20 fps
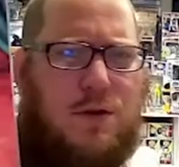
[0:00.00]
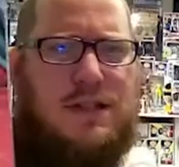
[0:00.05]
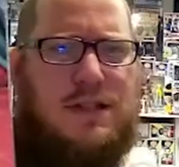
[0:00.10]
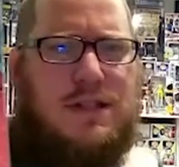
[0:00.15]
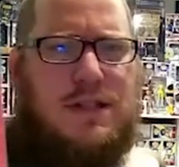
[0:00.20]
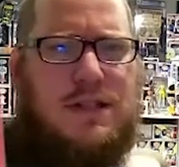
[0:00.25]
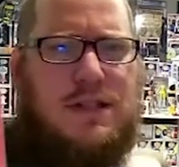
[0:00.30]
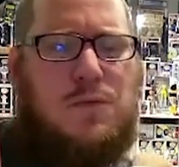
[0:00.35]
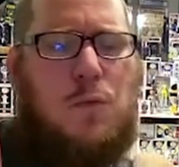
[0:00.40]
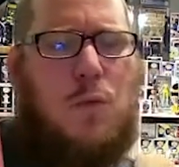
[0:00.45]

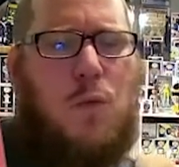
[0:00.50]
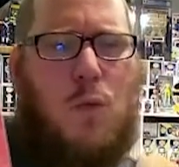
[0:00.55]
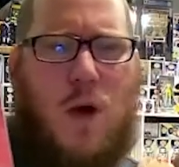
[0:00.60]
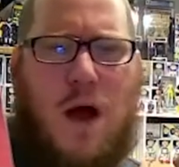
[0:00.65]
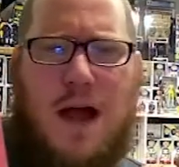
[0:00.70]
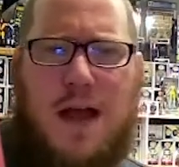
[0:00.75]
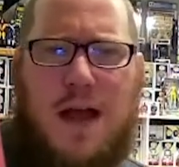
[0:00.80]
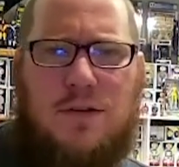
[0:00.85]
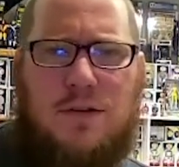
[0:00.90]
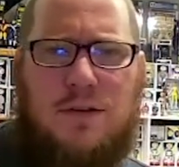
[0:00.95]
is
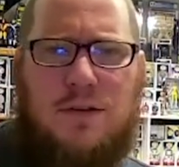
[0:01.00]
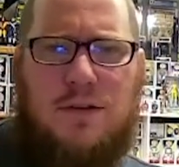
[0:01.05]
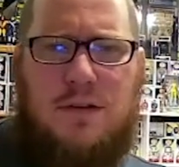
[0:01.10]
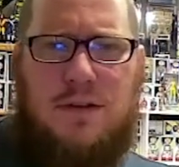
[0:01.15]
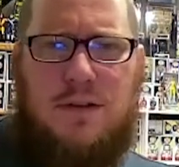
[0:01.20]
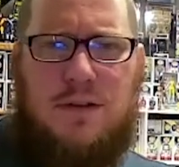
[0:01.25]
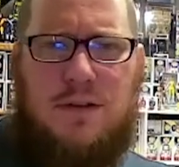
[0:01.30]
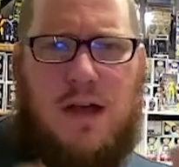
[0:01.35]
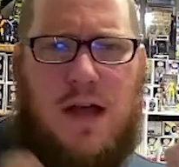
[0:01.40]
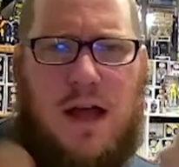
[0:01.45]
wild.
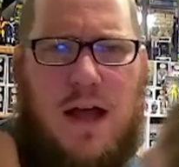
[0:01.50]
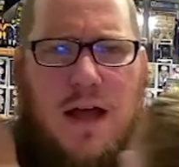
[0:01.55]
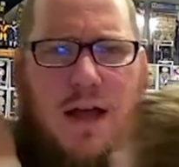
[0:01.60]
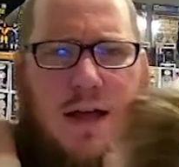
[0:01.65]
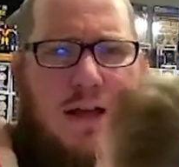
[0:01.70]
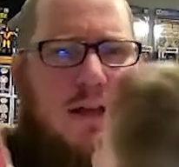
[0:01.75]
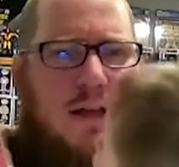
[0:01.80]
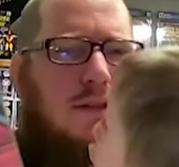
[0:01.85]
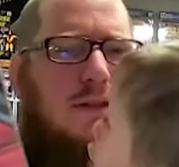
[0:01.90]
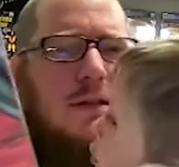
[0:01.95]

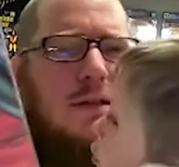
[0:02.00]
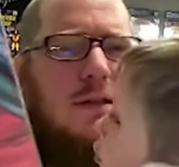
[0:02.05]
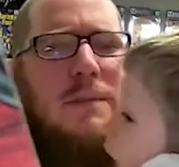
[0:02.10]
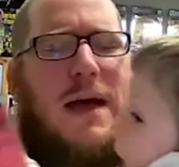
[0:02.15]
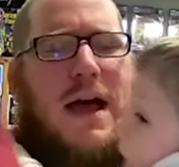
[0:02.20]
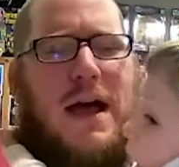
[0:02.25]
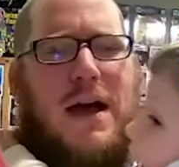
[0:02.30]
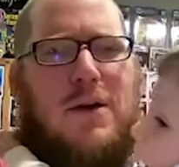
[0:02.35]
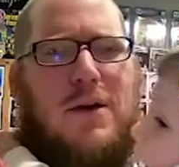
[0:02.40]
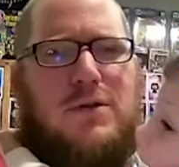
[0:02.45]
It's
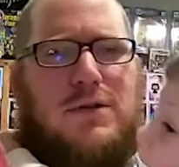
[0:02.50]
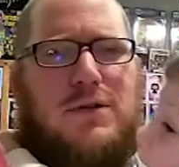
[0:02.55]
about